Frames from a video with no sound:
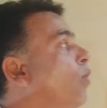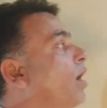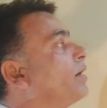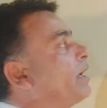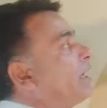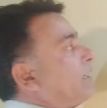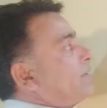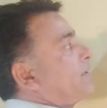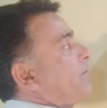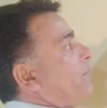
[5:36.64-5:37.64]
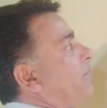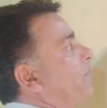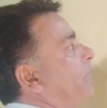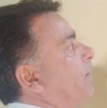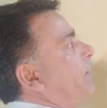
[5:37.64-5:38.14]
Word is.
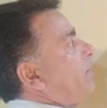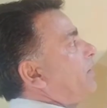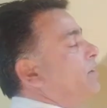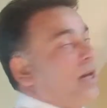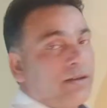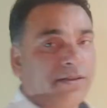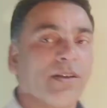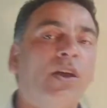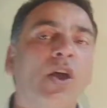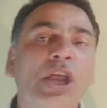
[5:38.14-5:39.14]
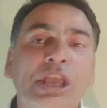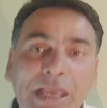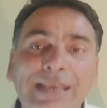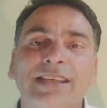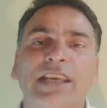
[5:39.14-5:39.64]
Yes,
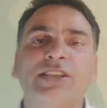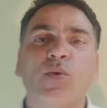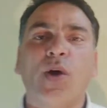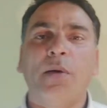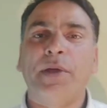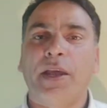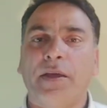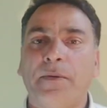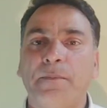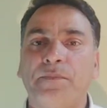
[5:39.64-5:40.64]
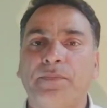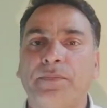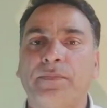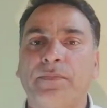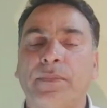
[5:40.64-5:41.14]
is the verb here.
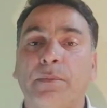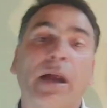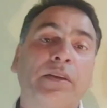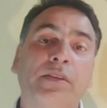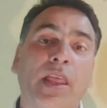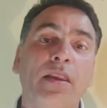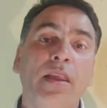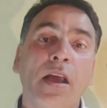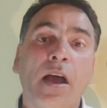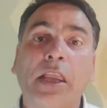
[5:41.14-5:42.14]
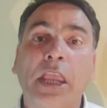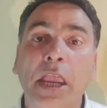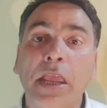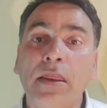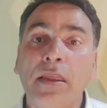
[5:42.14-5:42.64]
But then
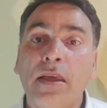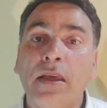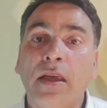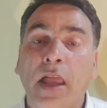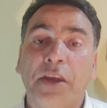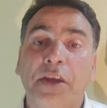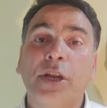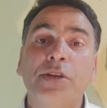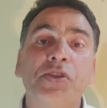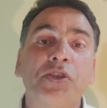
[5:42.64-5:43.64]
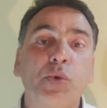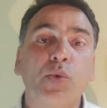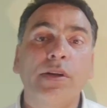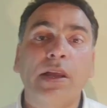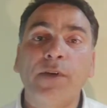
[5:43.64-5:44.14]
again, an intelligent
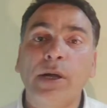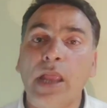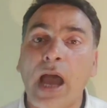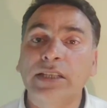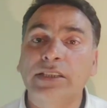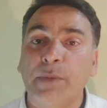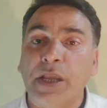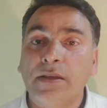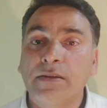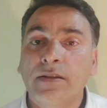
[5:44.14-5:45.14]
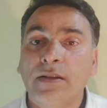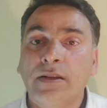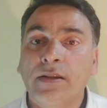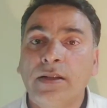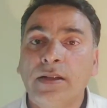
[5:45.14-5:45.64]
student will definitely ask me
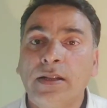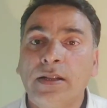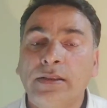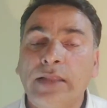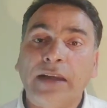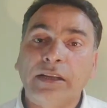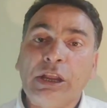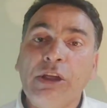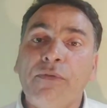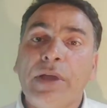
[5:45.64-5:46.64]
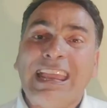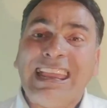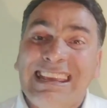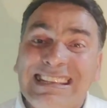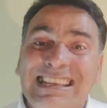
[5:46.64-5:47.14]
that if
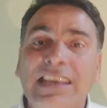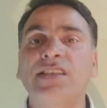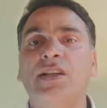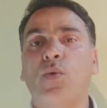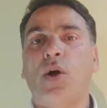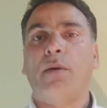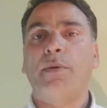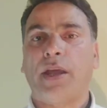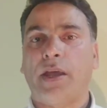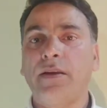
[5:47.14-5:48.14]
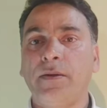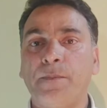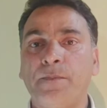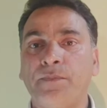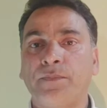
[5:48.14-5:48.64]
is the verb
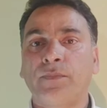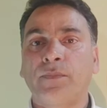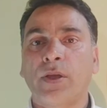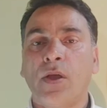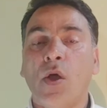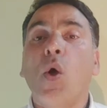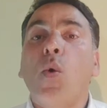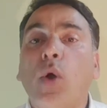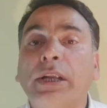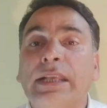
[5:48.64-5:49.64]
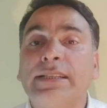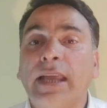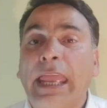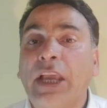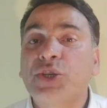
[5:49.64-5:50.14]
here, what
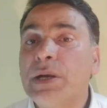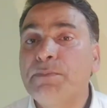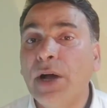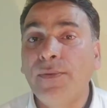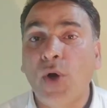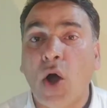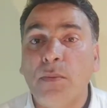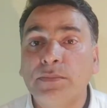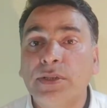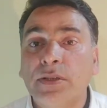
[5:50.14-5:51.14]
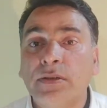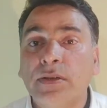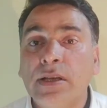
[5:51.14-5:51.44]
is the action performed?